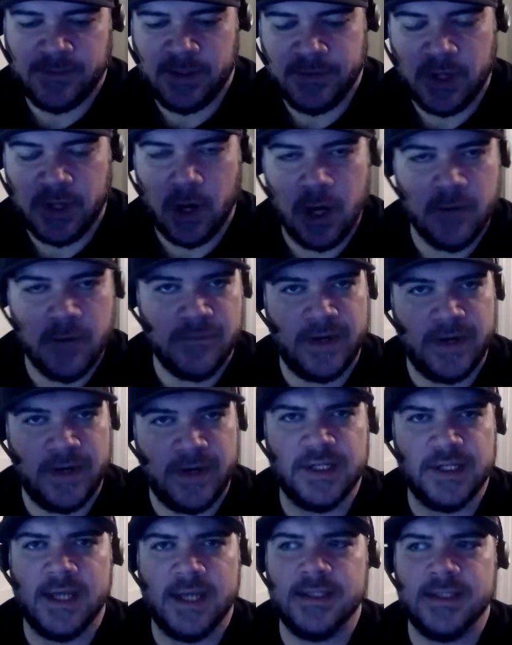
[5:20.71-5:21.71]
favorite horror
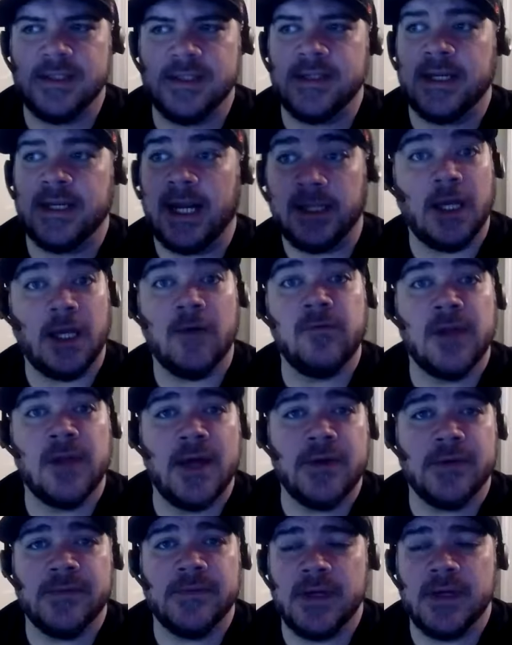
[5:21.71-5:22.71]
franchises and I love
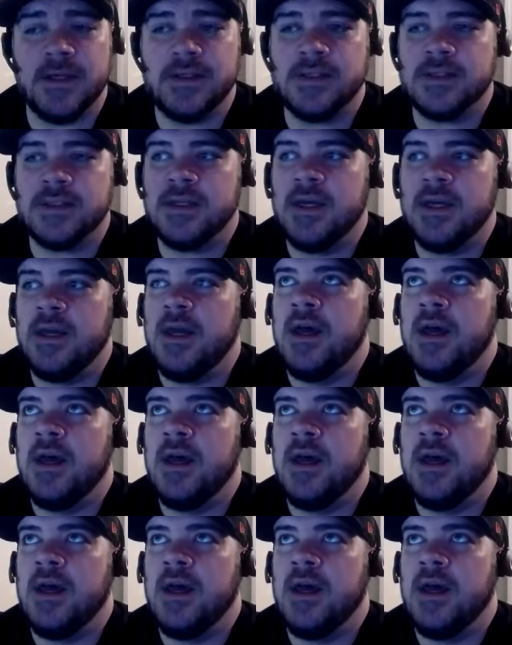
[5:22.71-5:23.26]
Leatherface.